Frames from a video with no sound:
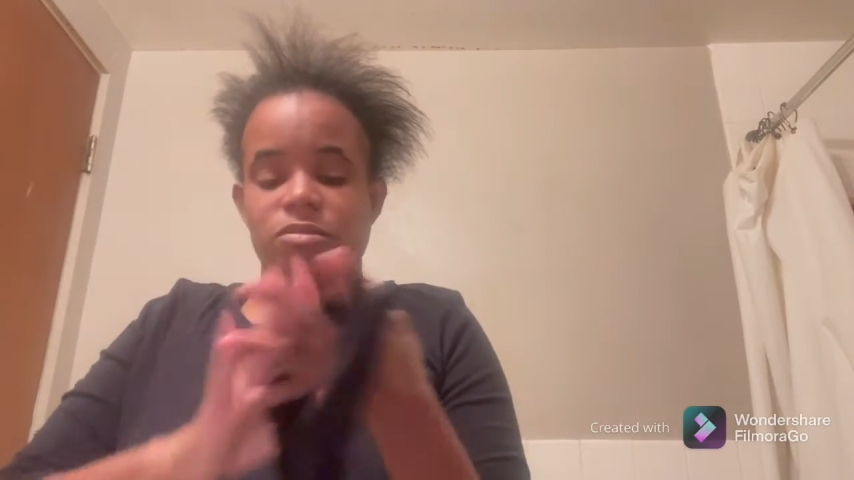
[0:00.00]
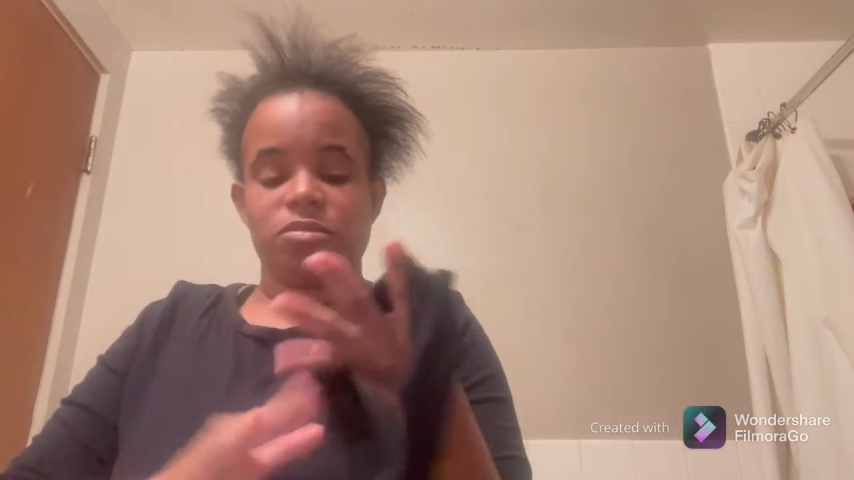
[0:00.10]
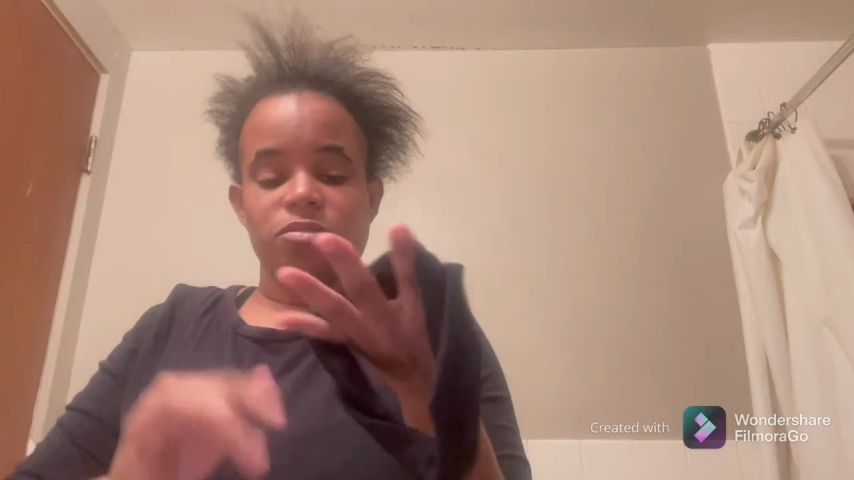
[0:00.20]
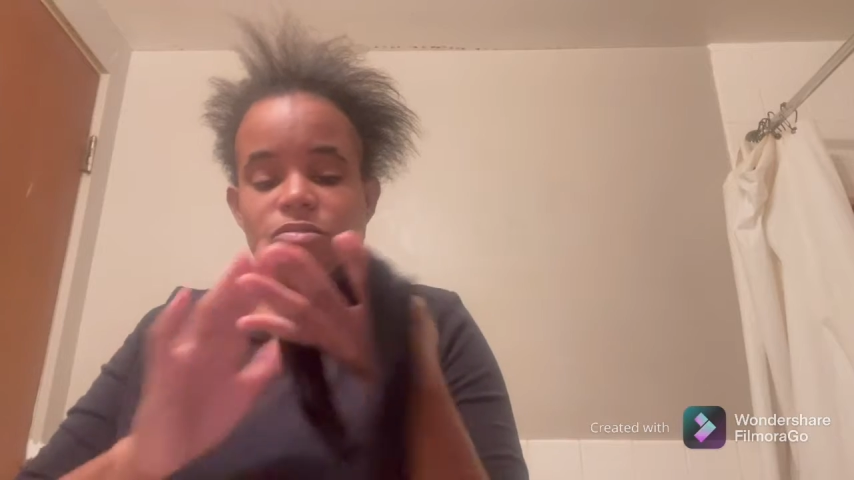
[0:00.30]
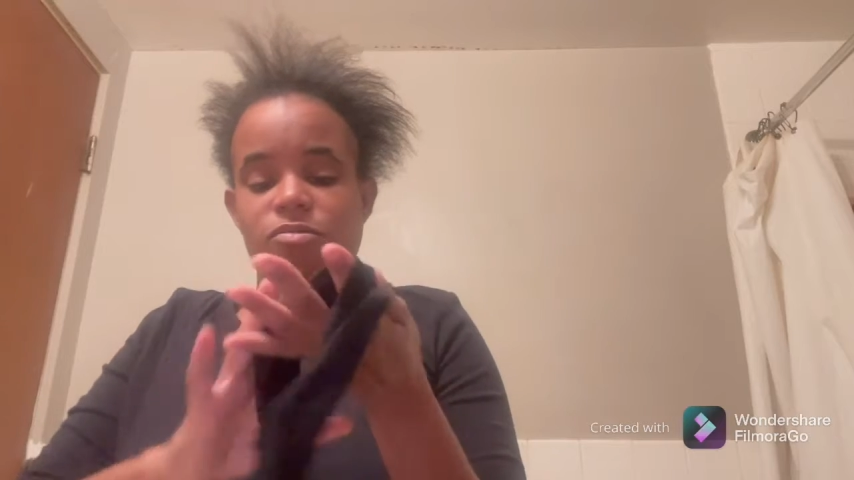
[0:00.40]

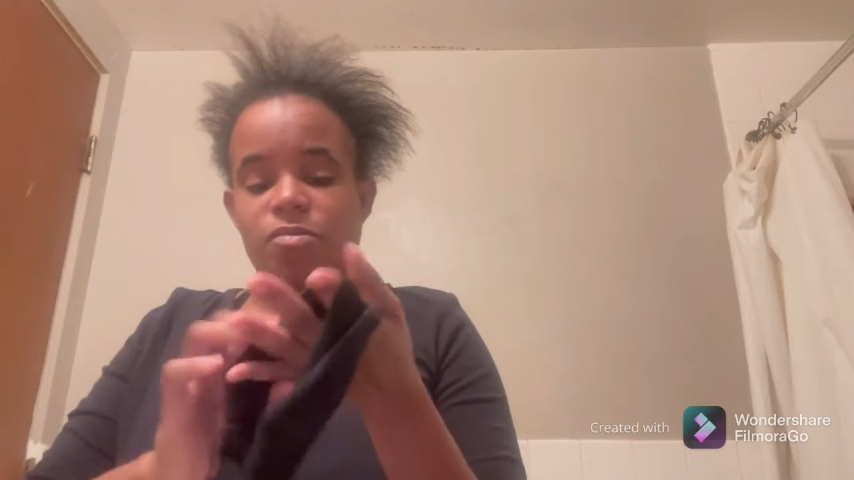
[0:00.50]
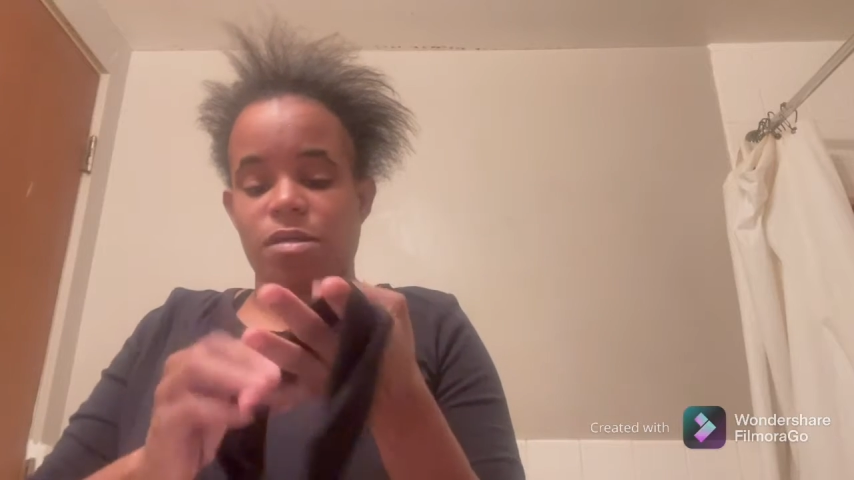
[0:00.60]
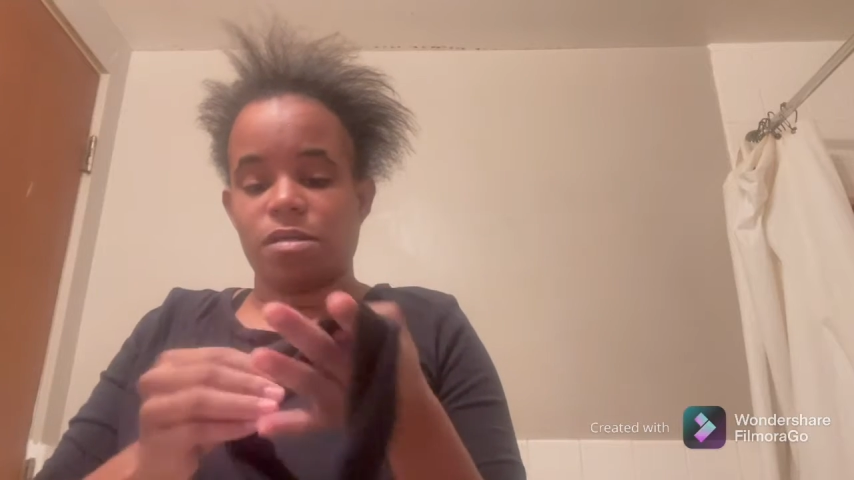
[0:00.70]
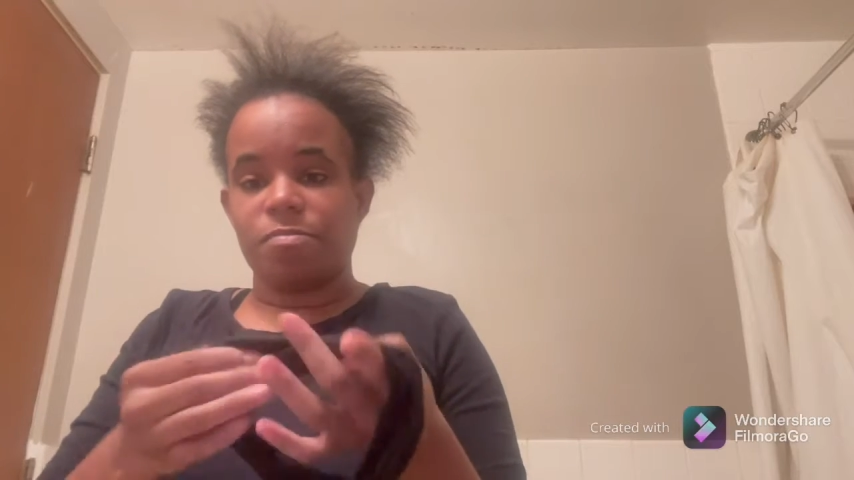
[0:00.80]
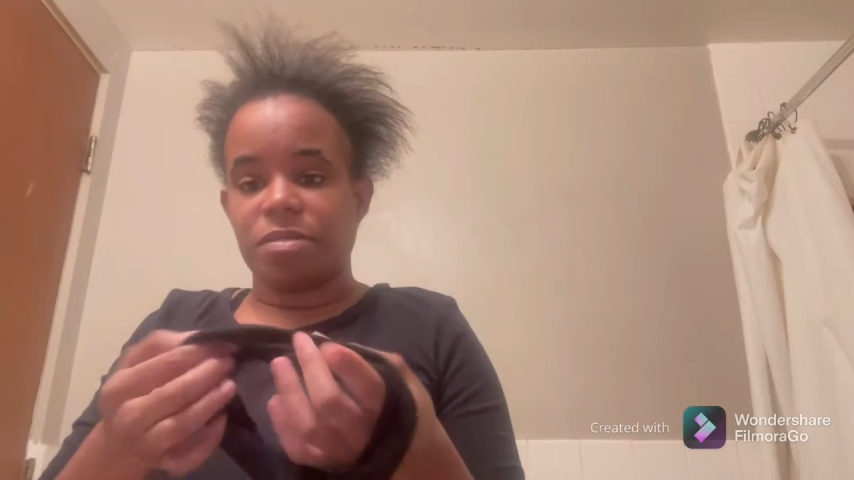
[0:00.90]
So
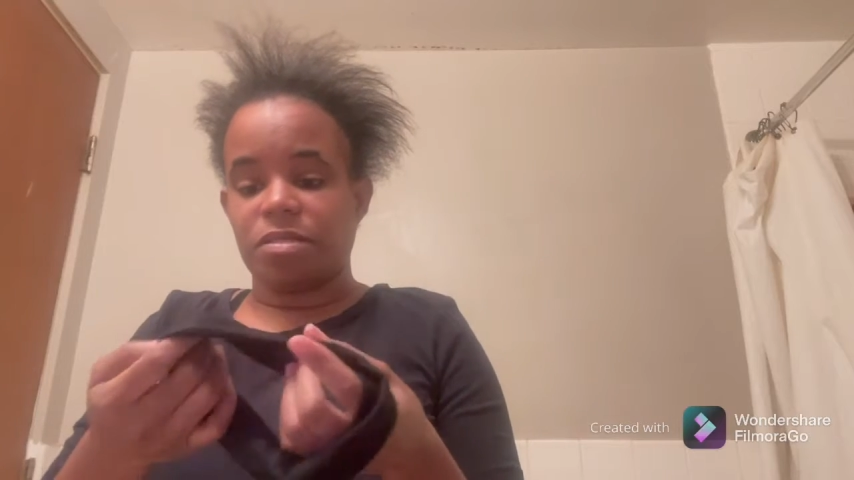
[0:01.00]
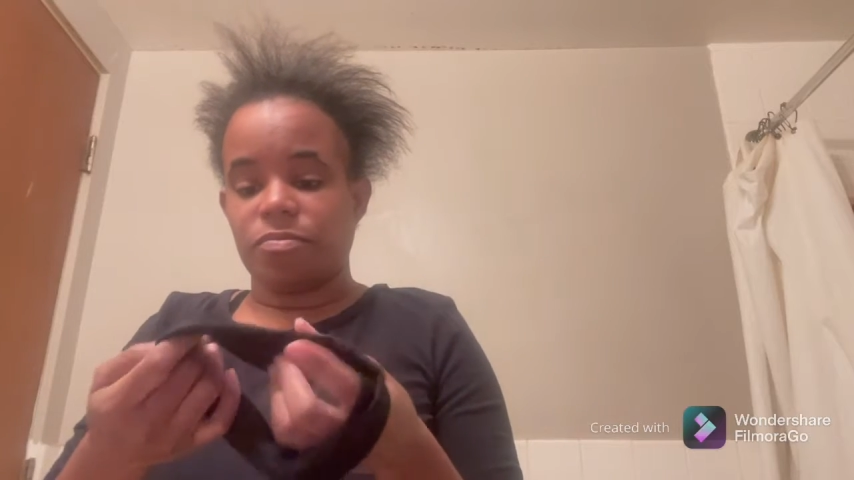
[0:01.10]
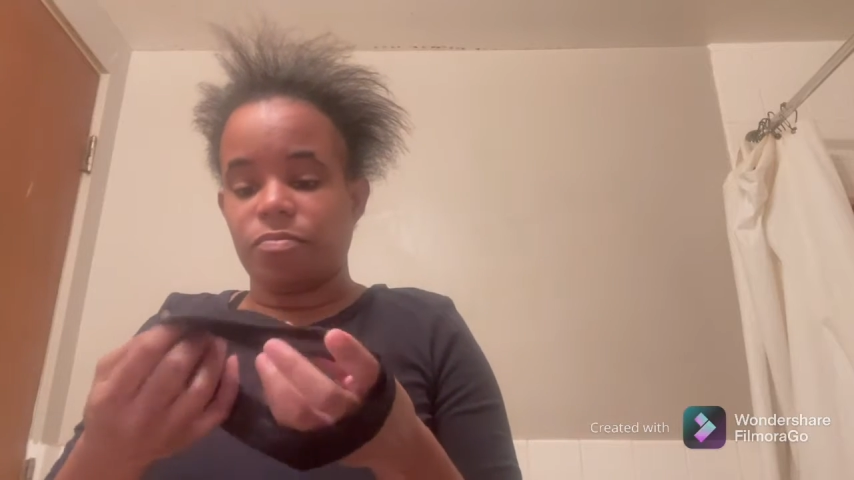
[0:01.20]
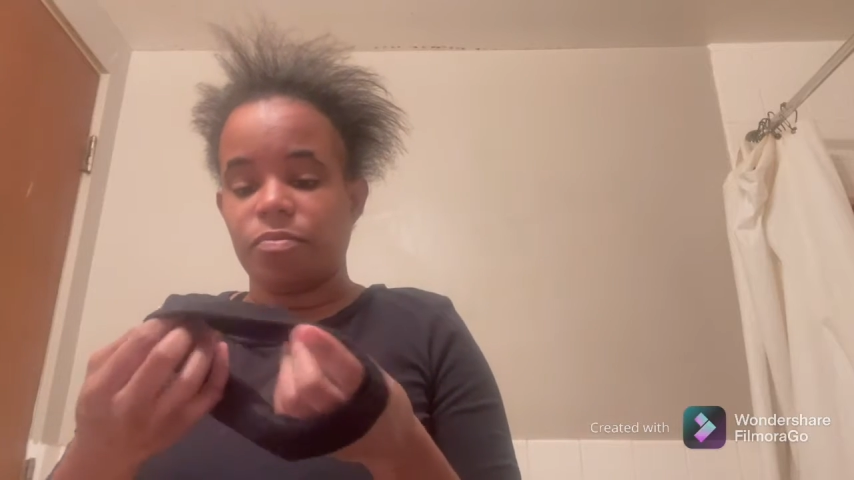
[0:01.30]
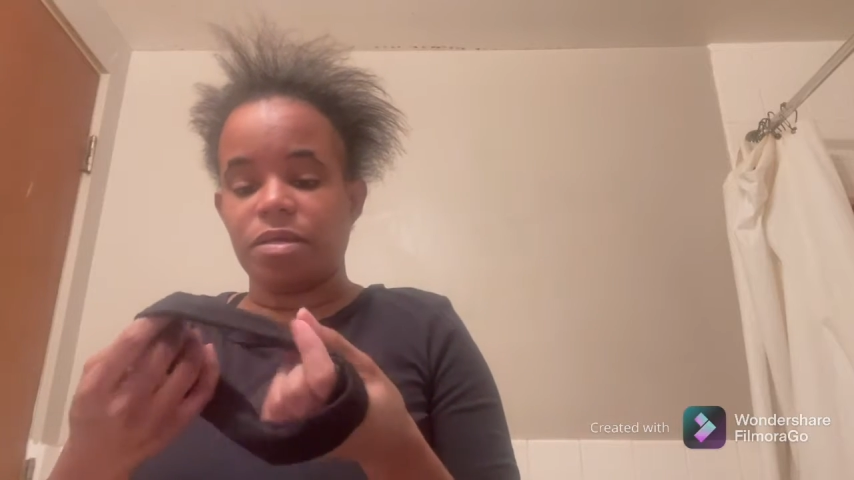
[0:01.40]
I am
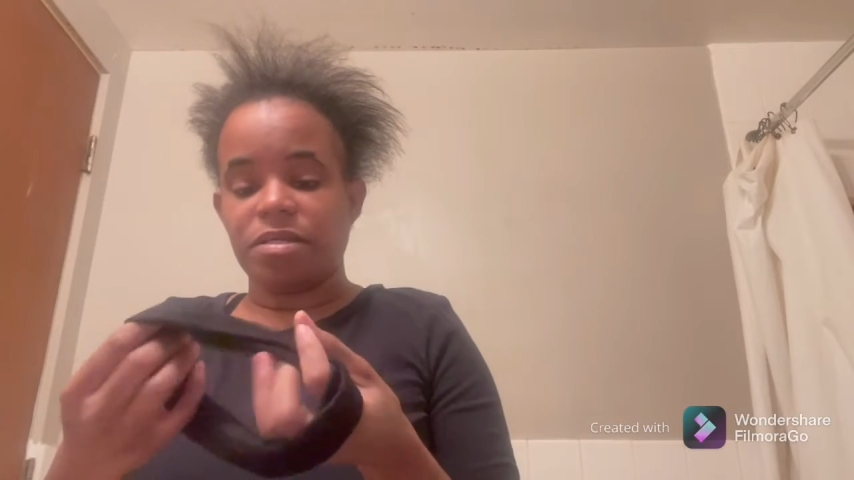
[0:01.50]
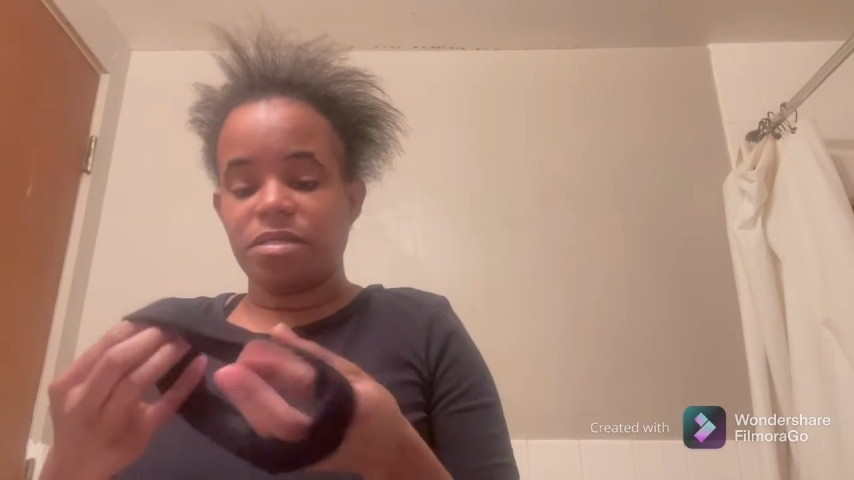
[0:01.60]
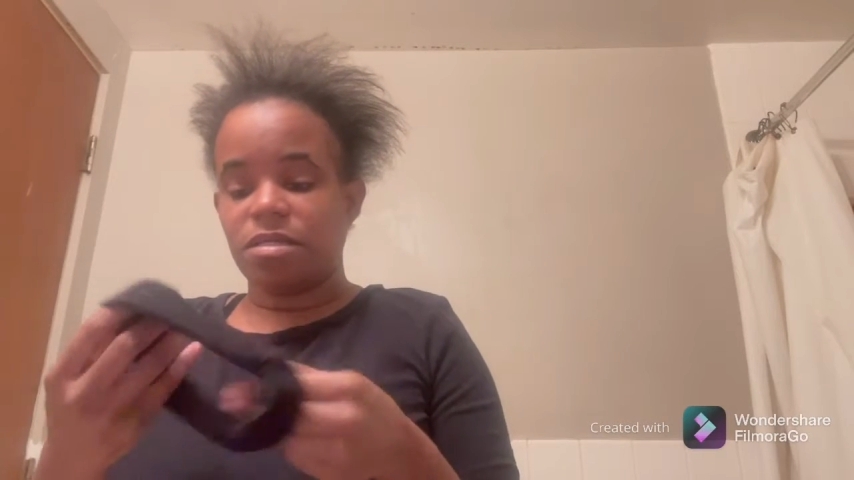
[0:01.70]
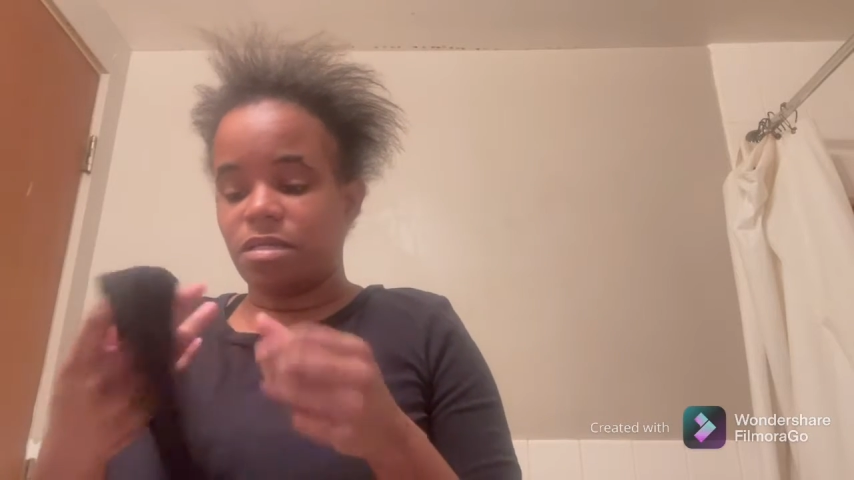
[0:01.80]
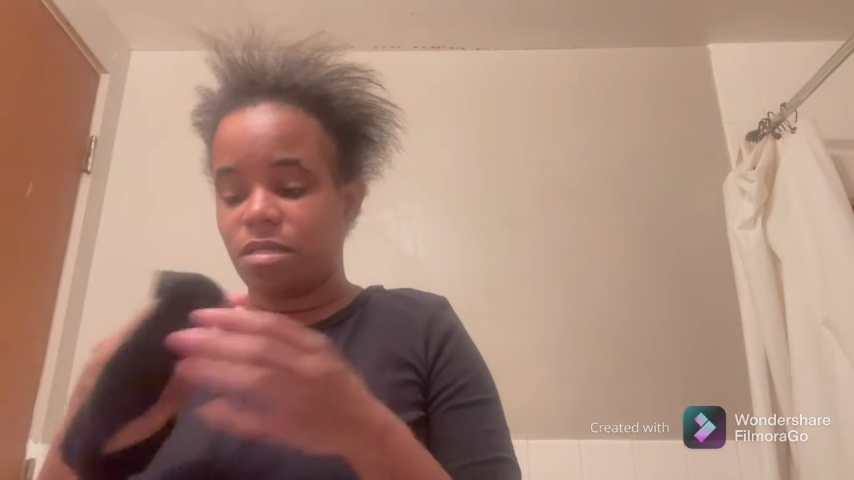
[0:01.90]
getting
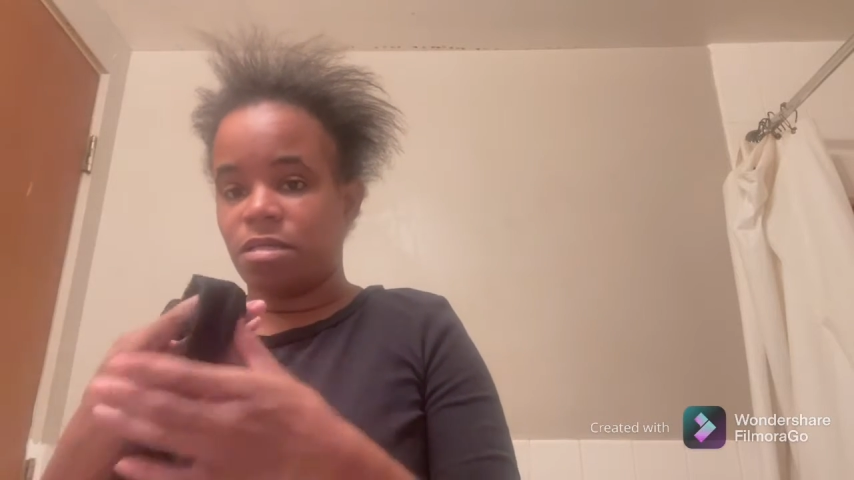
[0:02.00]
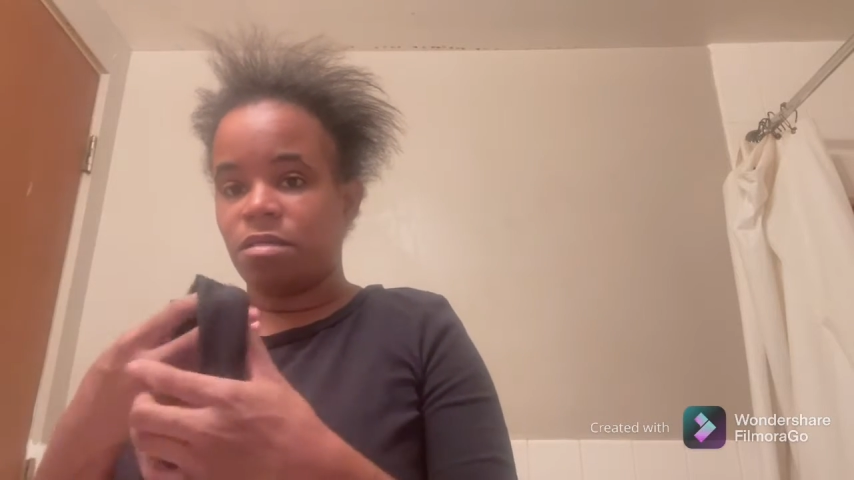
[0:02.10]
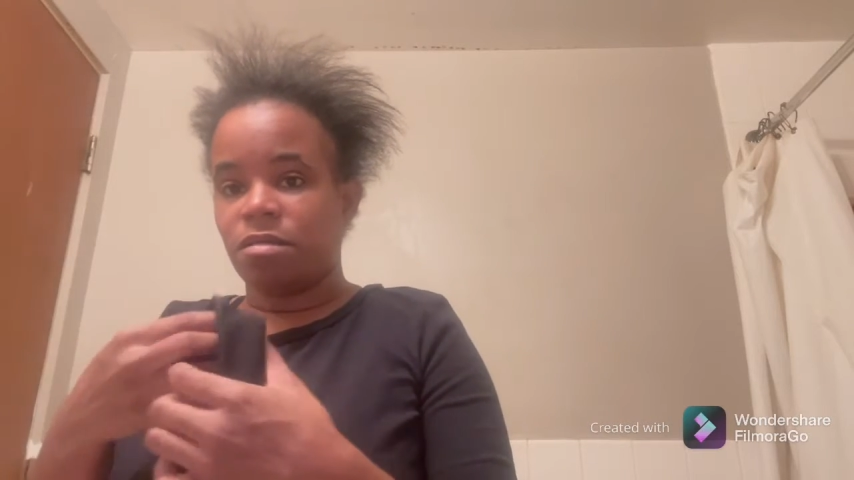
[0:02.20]
ready.